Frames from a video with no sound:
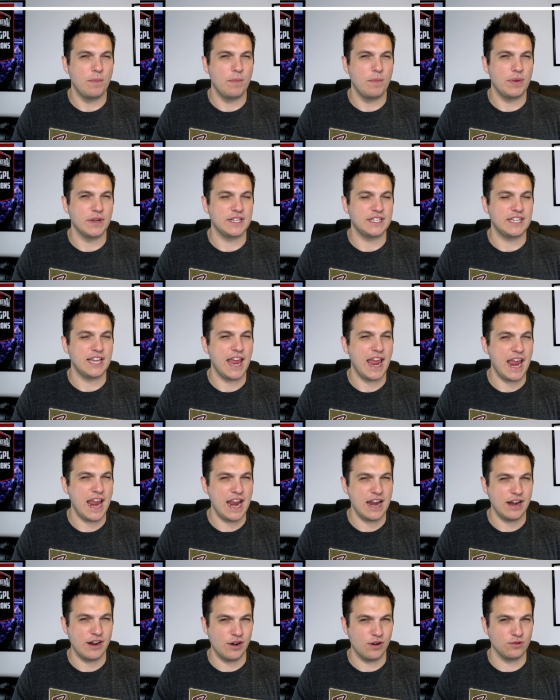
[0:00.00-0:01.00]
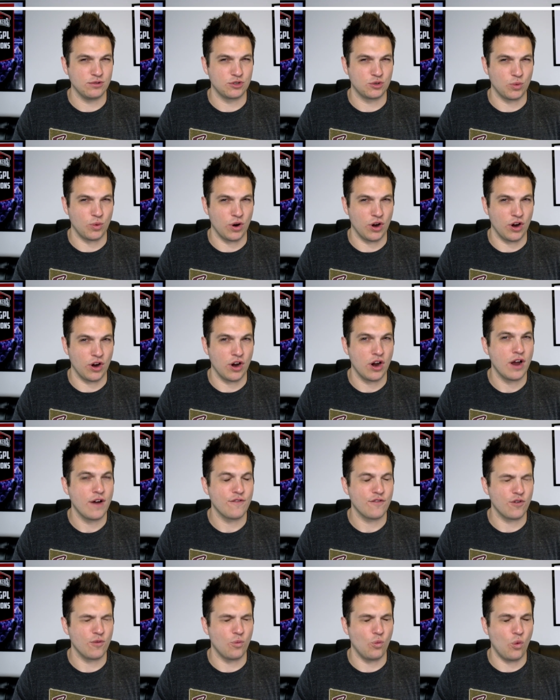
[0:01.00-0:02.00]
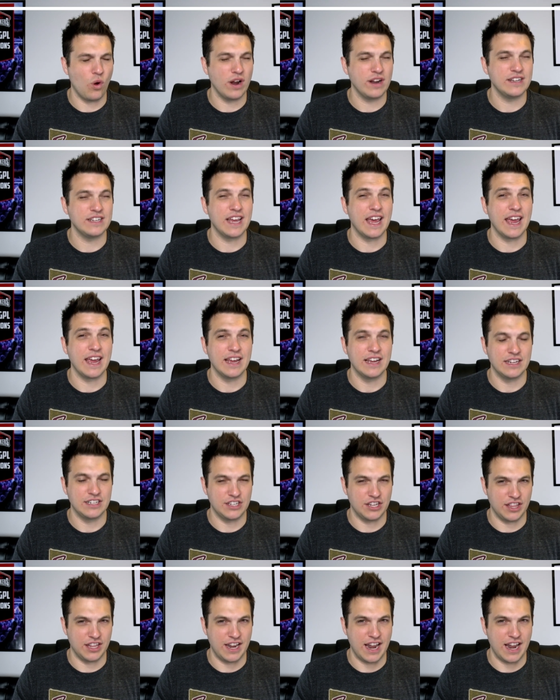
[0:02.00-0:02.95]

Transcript: potatoes were from one day to the